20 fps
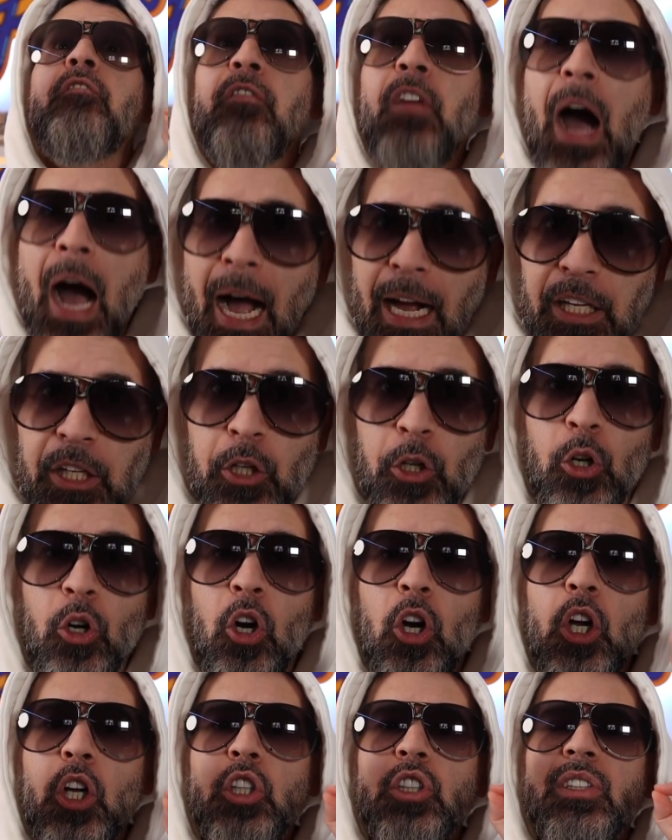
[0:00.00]
fire.
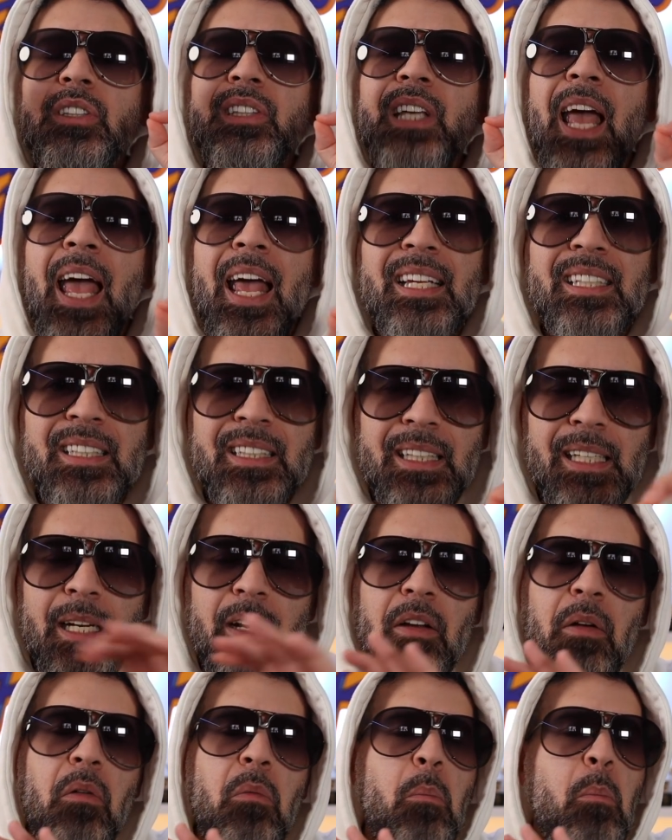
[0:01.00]
Test
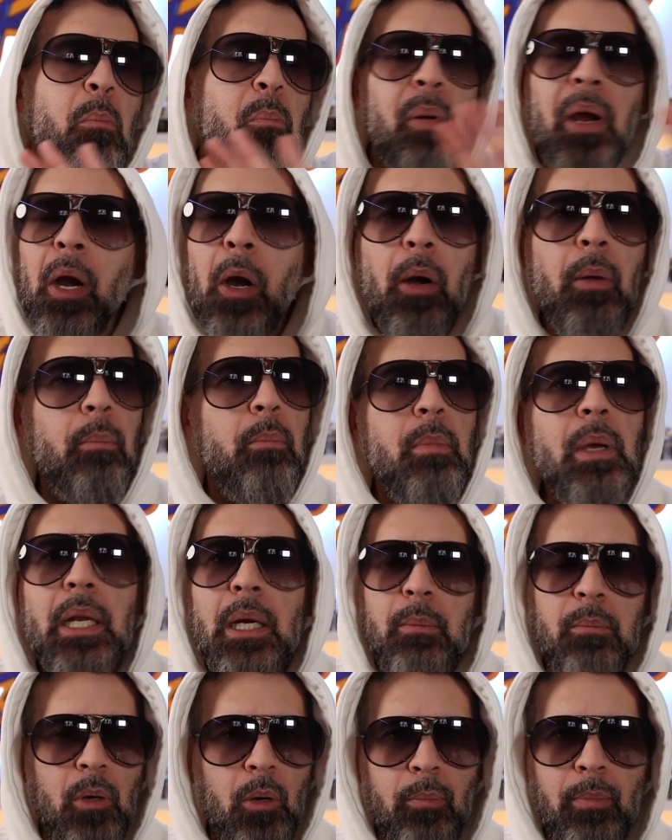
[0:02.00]
it bare
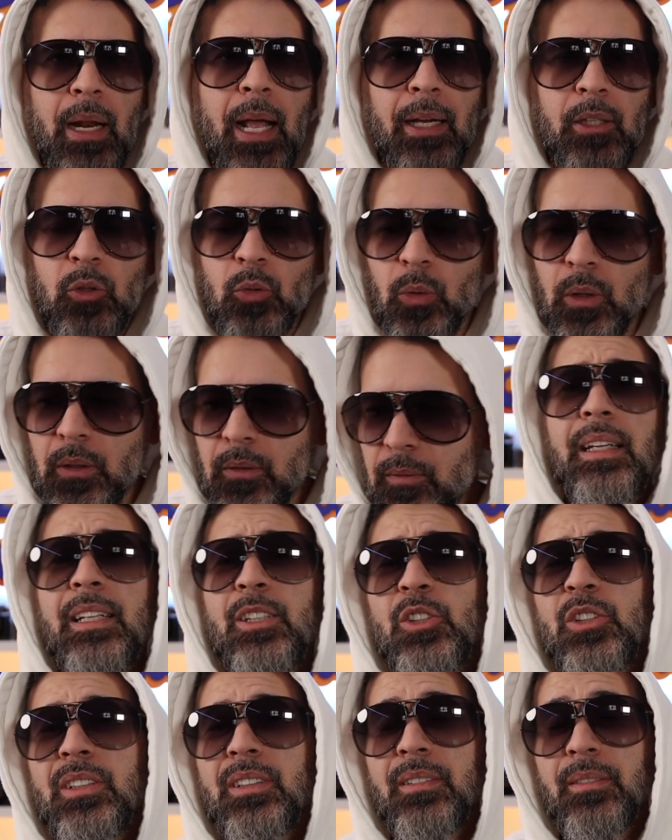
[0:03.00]
minimum. Next one. Did
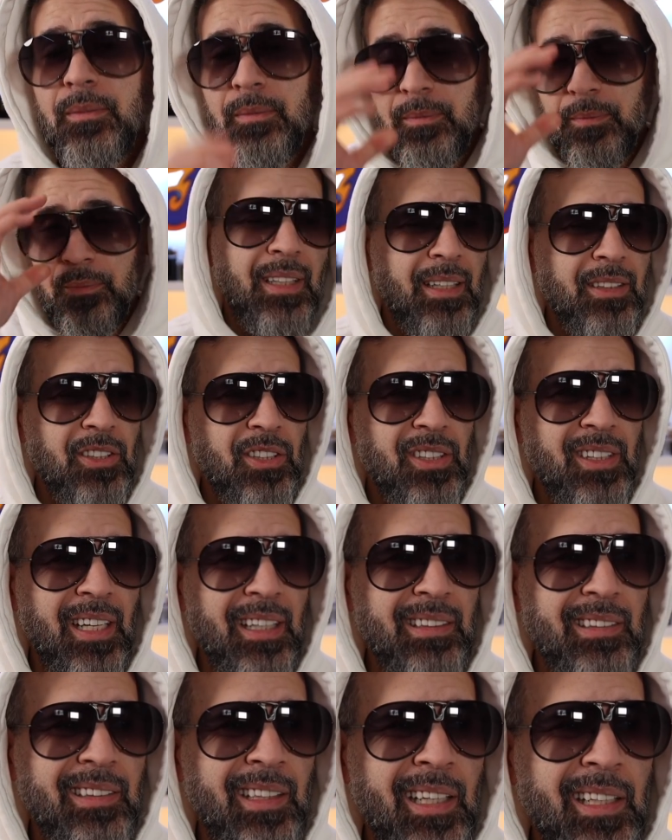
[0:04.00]
I just say
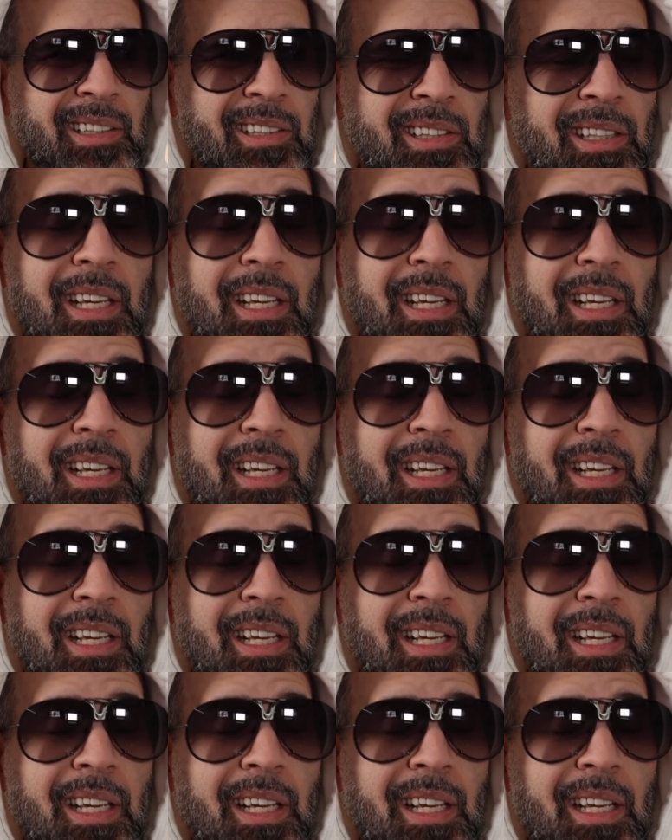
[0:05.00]
dicks?